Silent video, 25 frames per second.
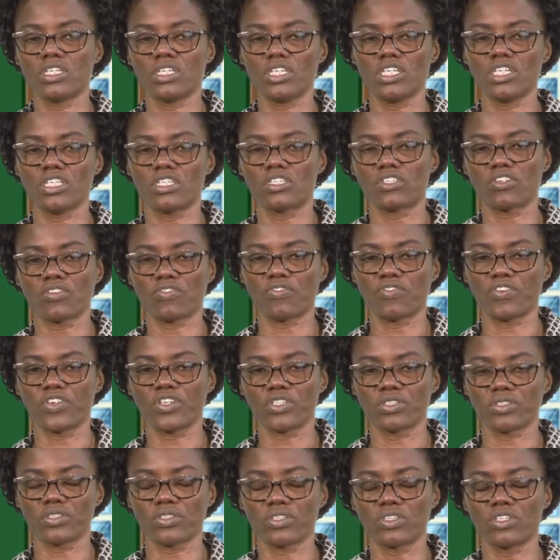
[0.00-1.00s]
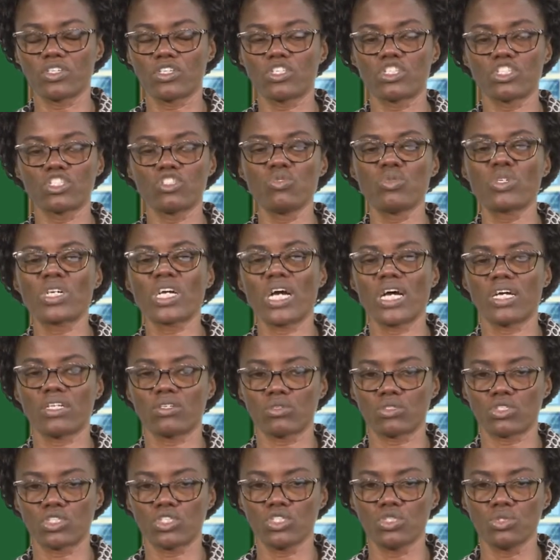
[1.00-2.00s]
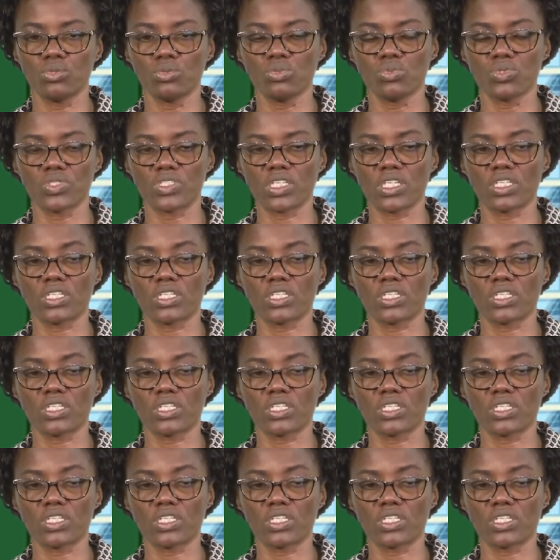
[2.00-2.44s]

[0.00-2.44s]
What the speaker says: interfere or you cannot use.